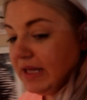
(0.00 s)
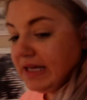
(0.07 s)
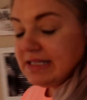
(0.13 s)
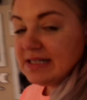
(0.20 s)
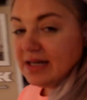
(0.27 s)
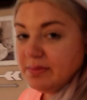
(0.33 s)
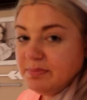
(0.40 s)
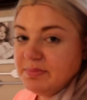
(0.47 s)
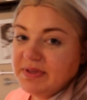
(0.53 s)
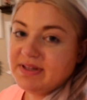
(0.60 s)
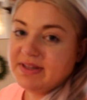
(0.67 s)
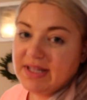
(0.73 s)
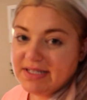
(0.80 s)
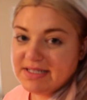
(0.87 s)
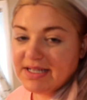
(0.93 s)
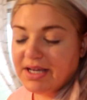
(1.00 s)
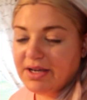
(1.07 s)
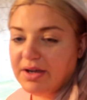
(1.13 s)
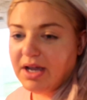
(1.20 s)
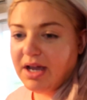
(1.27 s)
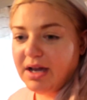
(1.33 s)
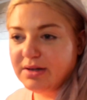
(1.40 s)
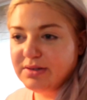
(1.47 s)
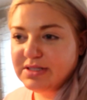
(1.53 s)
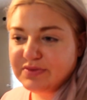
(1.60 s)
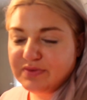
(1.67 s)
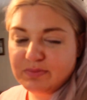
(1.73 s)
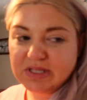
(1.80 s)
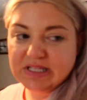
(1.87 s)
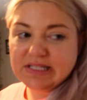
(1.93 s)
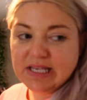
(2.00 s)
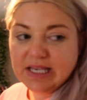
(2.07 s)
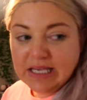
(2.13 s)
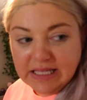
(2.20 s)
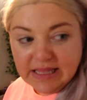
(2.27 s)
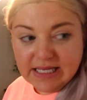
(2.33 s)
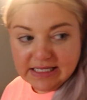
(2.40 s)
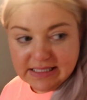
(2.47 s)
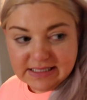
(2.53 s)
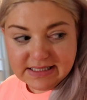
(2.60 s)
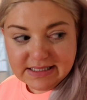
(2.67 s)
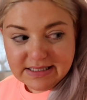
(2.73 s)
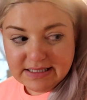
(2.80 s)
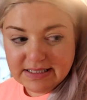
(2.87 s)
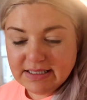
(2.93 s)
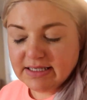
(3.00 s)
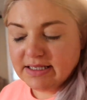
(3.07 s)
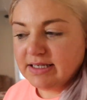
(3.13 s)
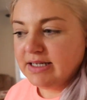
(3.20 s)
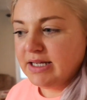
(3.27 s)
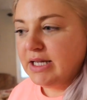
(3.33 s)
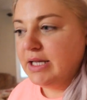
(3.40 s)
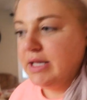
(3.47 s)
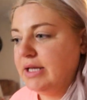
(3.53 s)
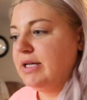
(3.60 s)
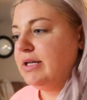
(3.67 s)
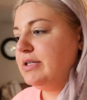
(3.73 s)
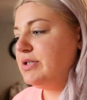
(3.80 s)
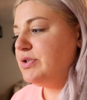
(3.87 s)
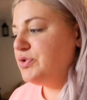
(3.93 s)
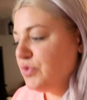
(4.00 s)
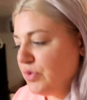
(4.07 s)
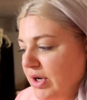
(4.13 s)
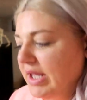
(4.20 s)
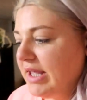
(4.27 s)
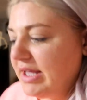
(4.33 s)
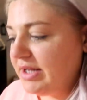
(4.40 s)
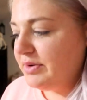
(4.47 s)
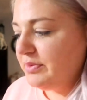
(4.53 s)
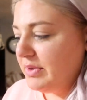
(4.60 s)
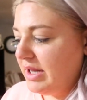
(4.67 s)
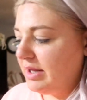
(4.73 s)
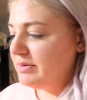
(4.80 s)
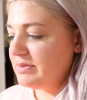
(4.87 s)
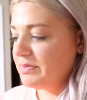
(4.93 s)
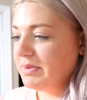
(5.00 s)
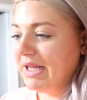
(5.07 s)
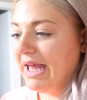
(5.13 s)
picked up the entire house from these heathens, destroying it while I was